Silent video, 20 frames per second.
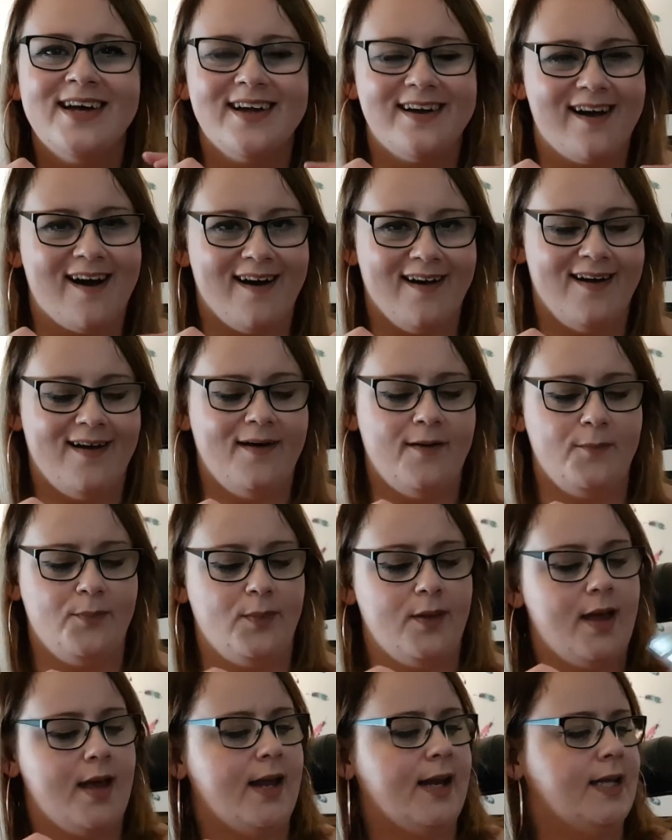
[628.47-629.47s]
colour,
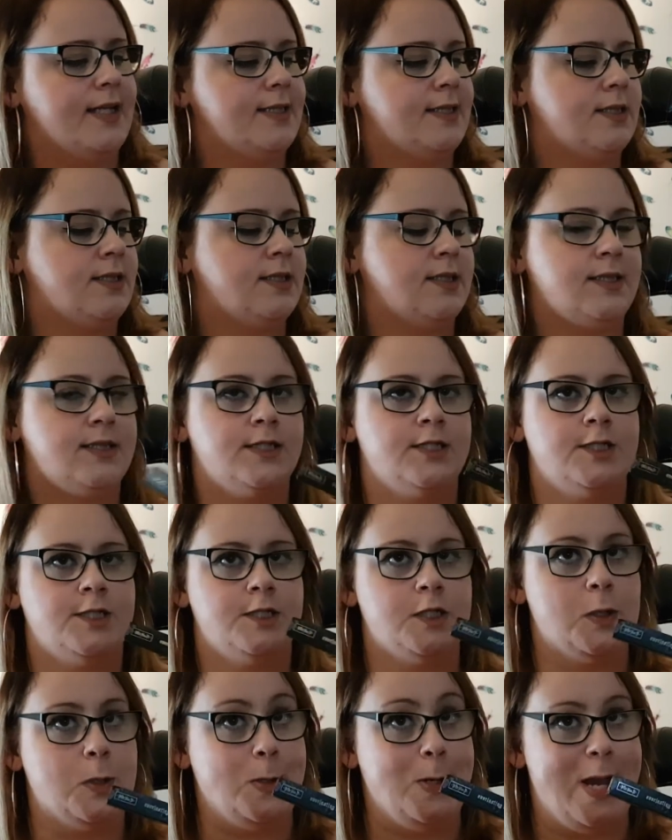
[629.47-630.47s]
and it's
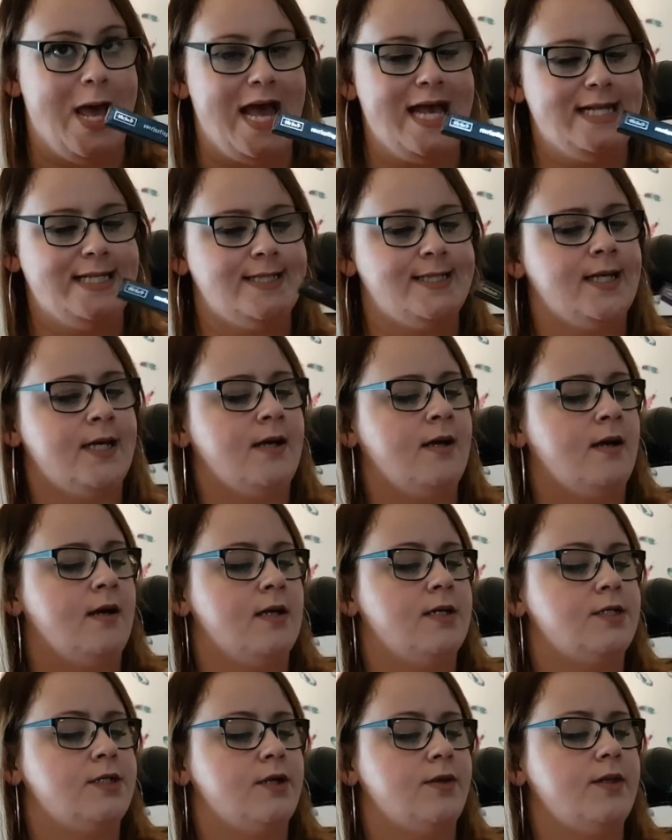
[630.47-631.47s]
so nice.
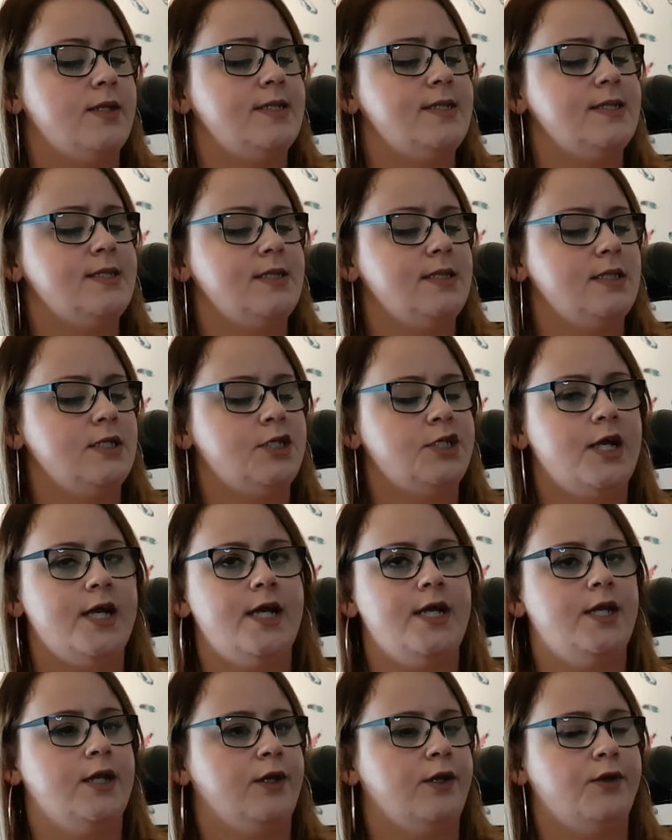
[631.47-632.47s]
So this is in the
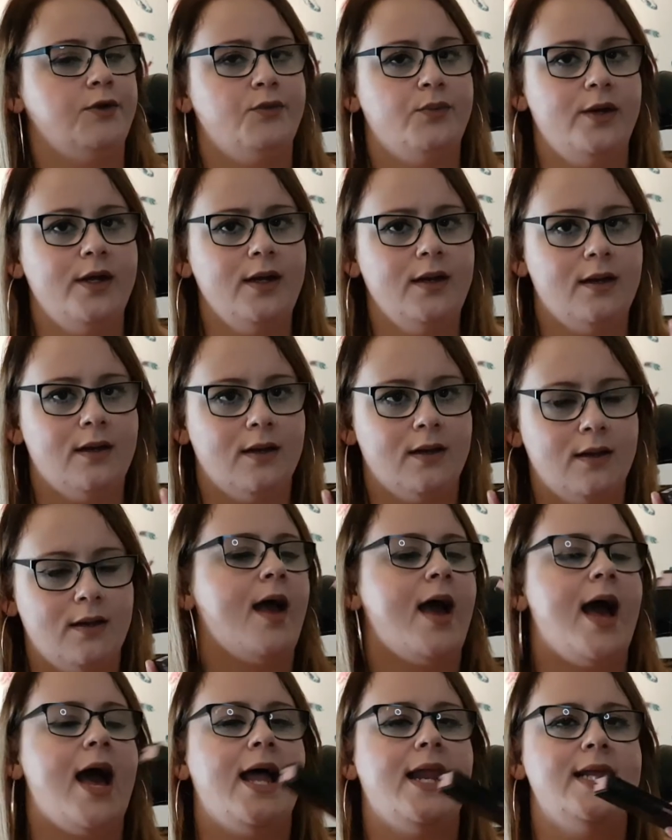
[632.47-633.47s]
shade Ludwig,
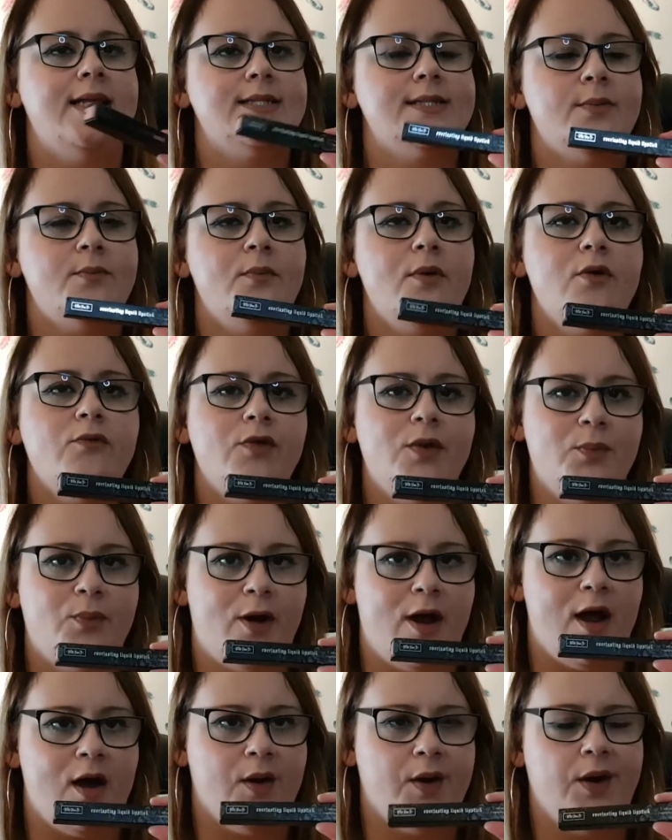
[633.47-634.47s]
and it's a mauvey
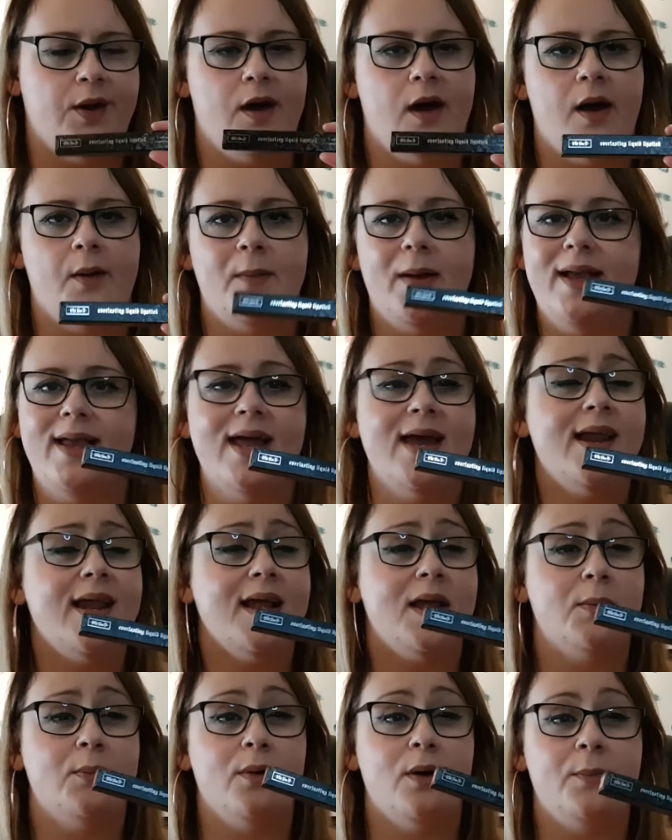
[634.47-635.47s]
brown. Again, I
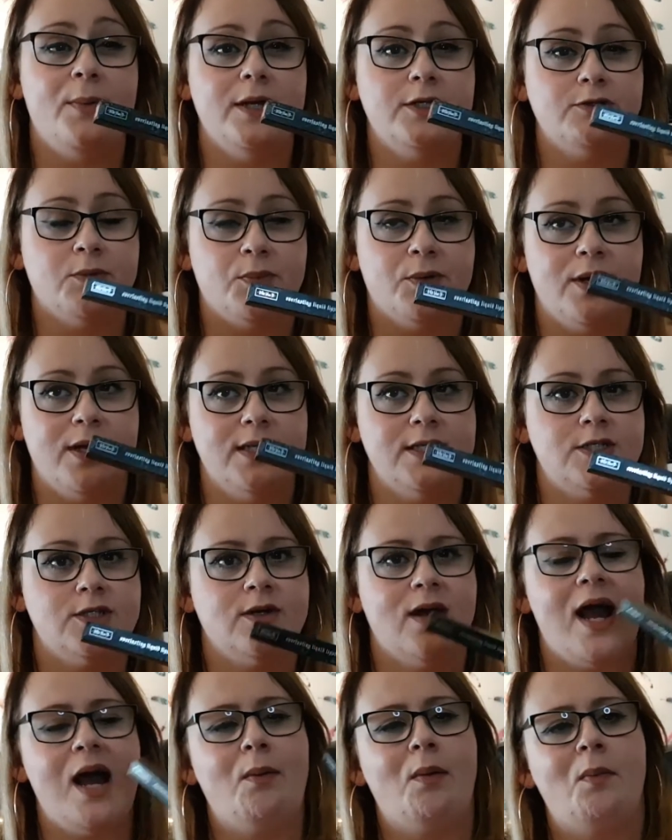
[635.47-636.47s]
can put a picture up on
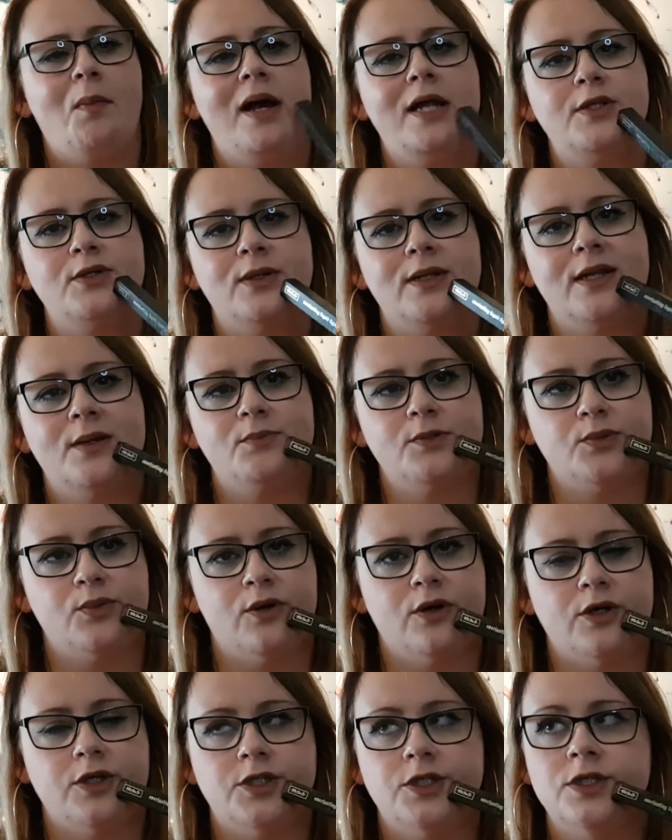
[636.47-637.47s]
Instagram. I might do a lip
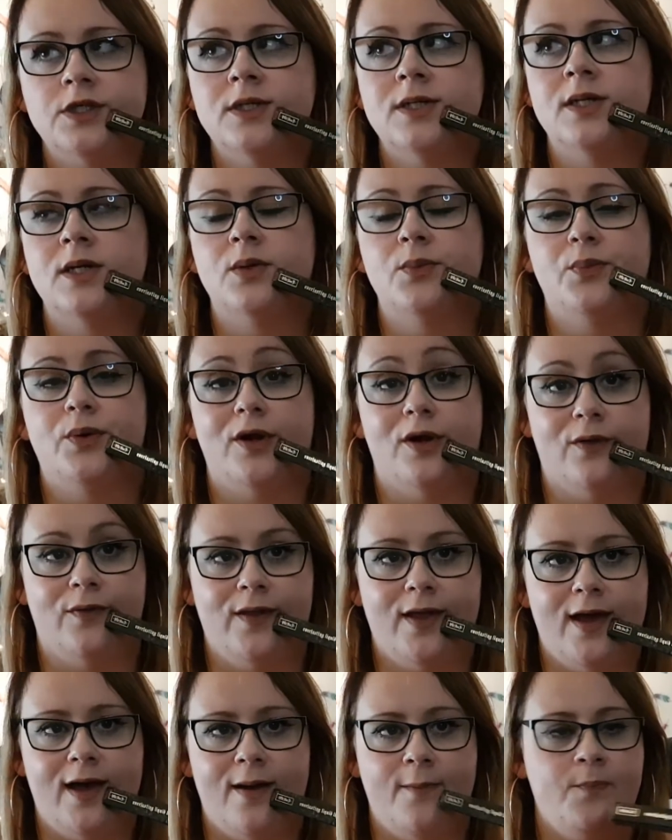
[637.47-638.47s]
swatch, put it on
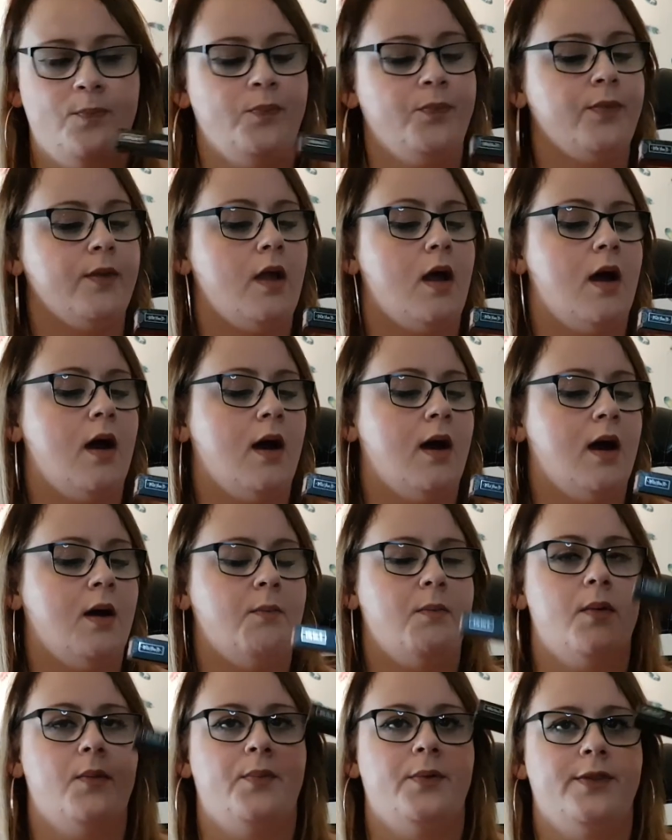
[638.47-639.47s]
there.
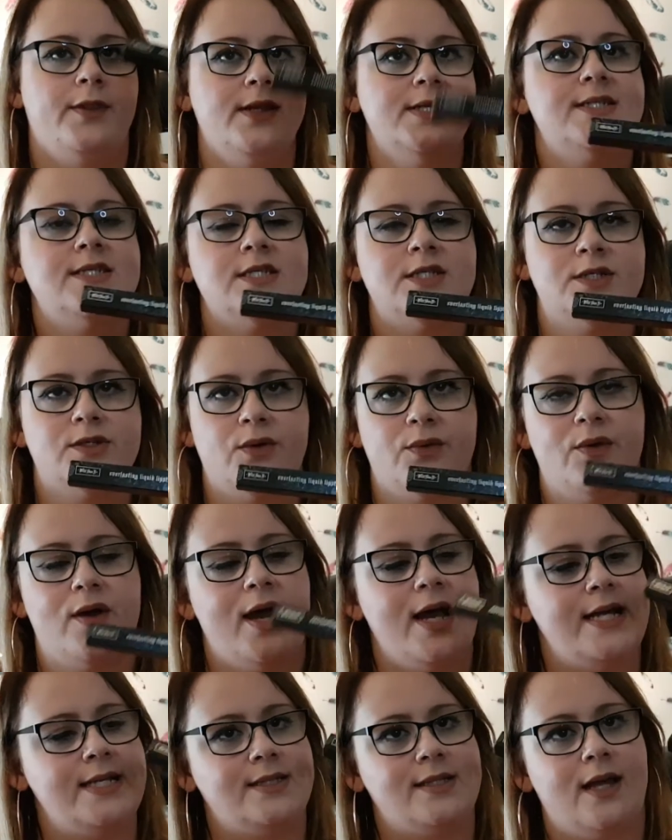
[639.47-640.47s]
But this is so
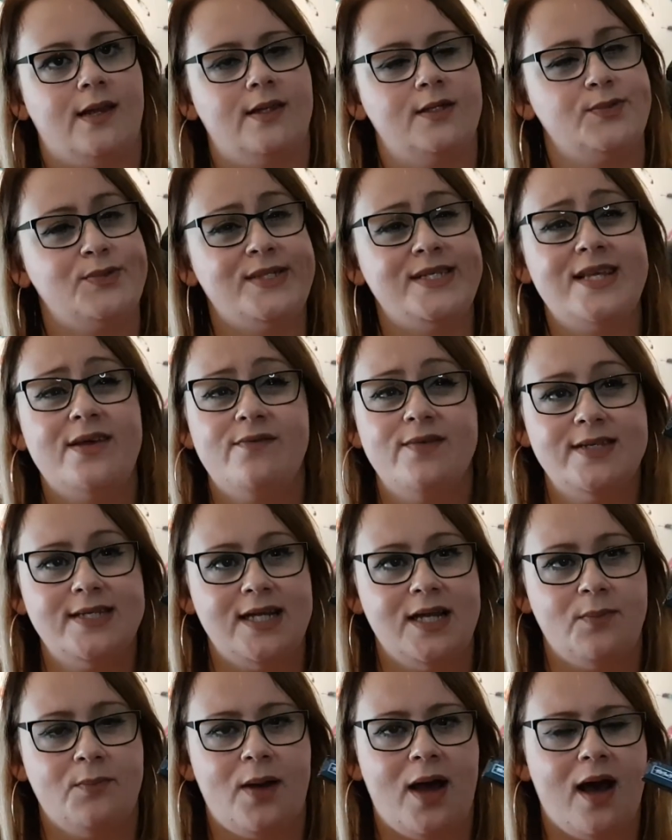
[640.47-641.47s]
nice, and this was
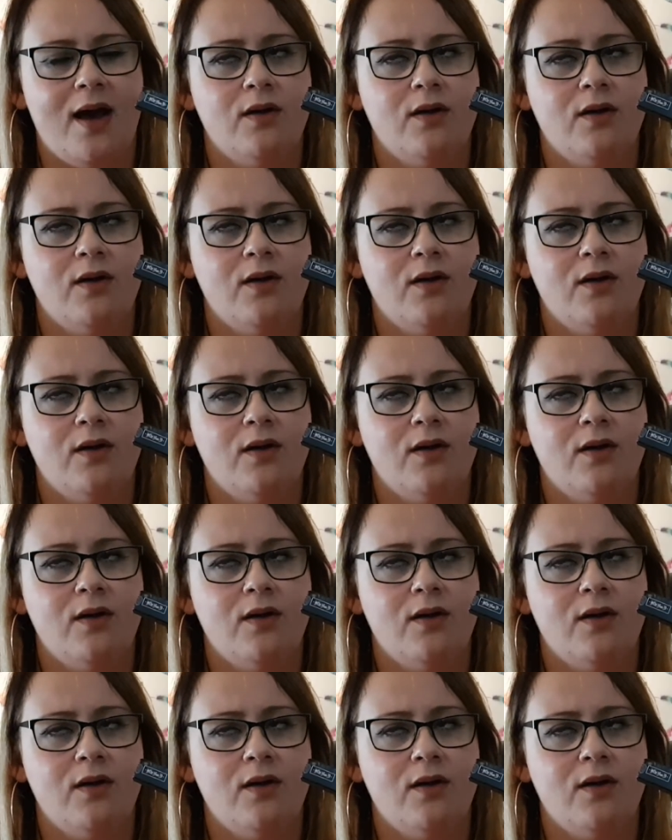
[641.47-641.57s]
£17,